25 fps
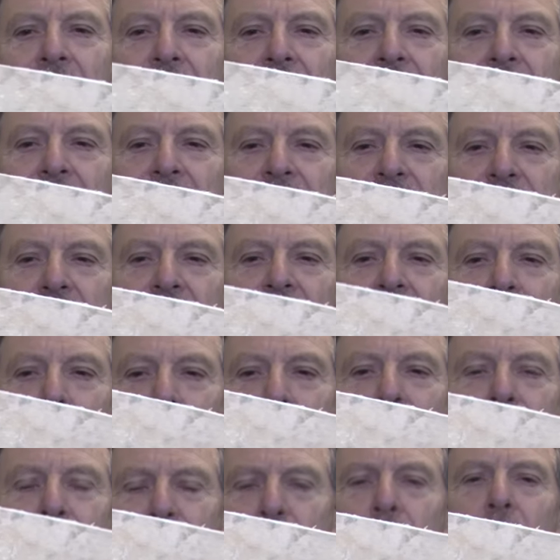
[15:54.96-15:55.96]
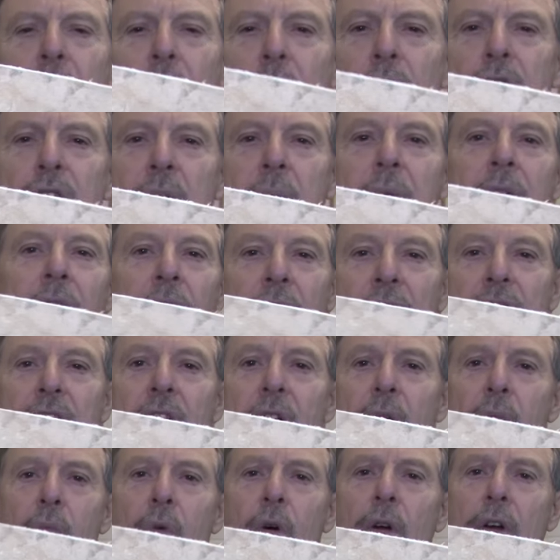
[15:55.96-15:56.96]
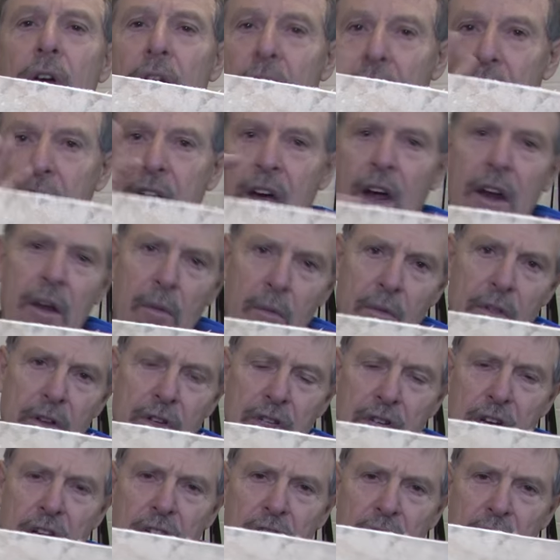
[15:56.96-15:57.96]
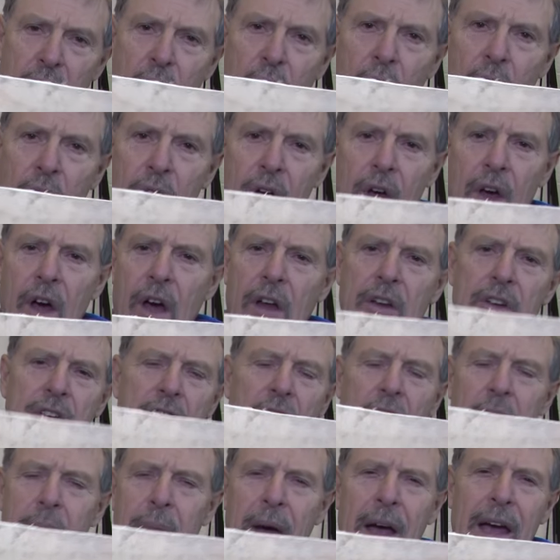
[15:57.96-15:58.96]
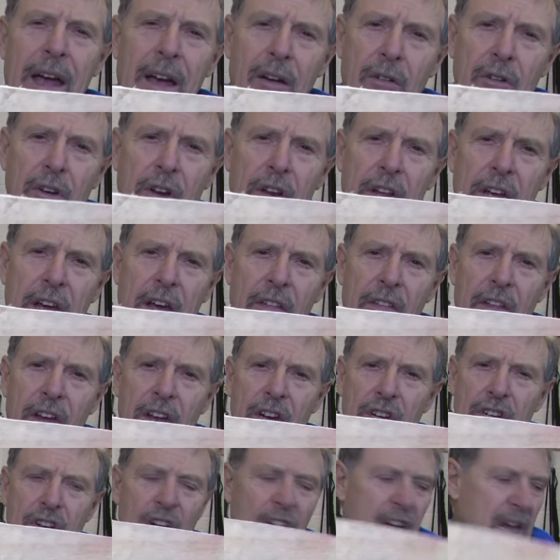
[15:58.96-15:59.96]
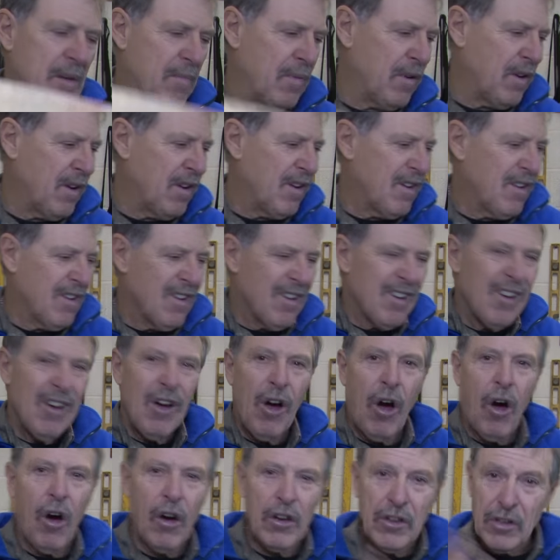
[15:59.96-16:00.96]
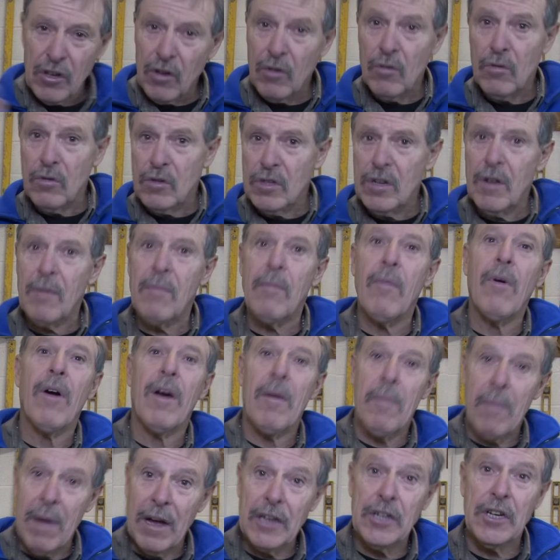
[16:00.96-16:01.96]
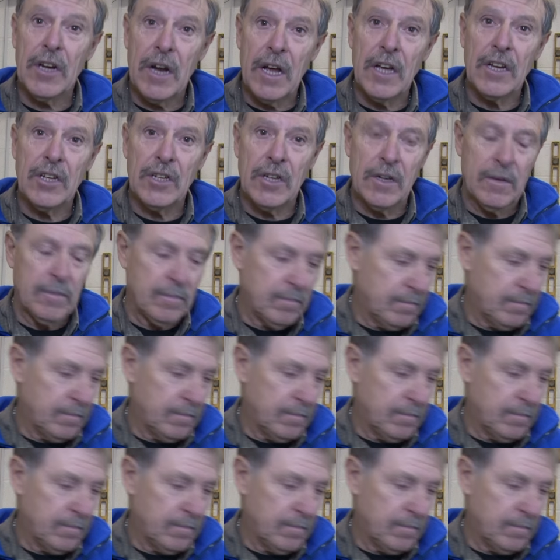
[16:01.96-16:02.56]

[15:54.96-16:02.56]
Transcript: X'd out with squiggles, the bit I don't want. I'm going to cut it with a jigsaw. And you say, but how did you get that shape? I used my imagination.